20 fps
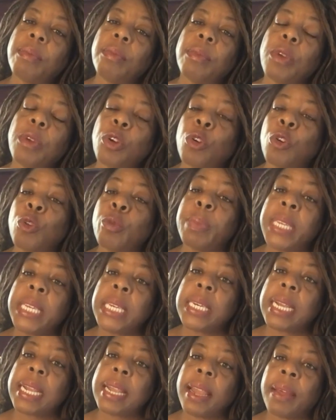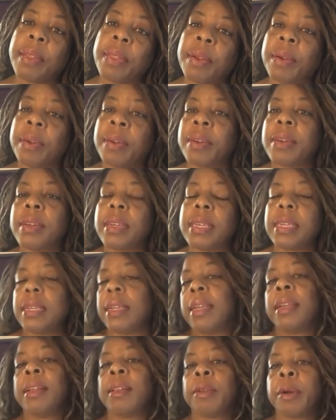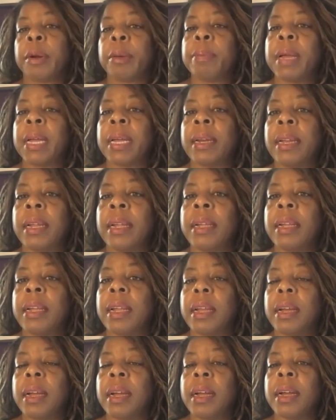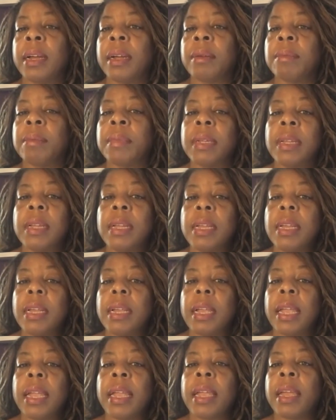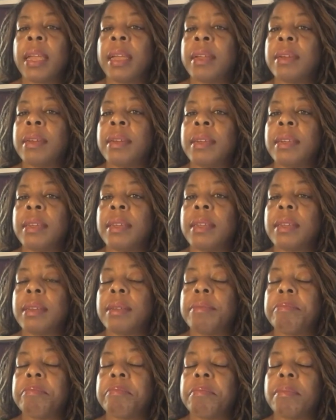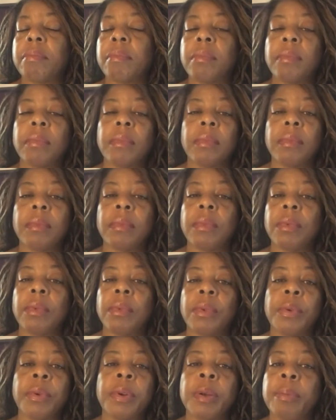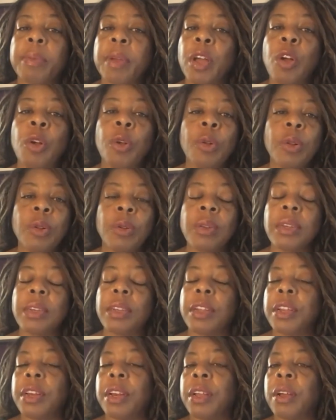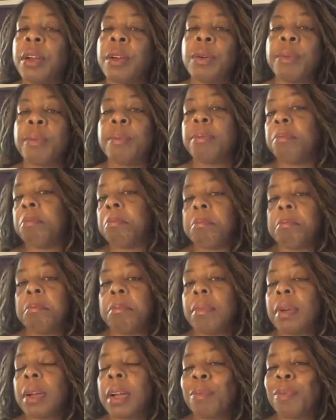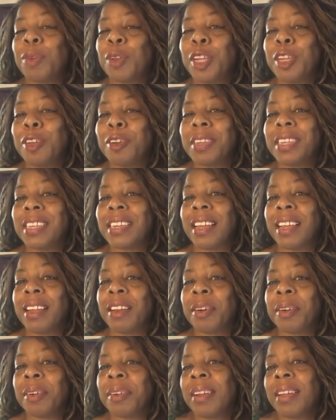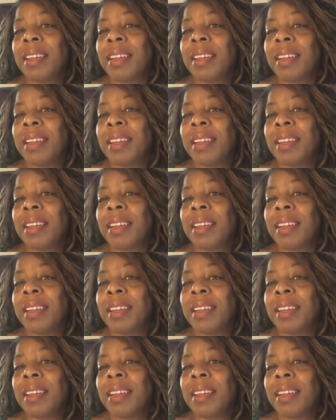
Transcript: herbs together to heal our body. And Lord and behold, a couple of years later,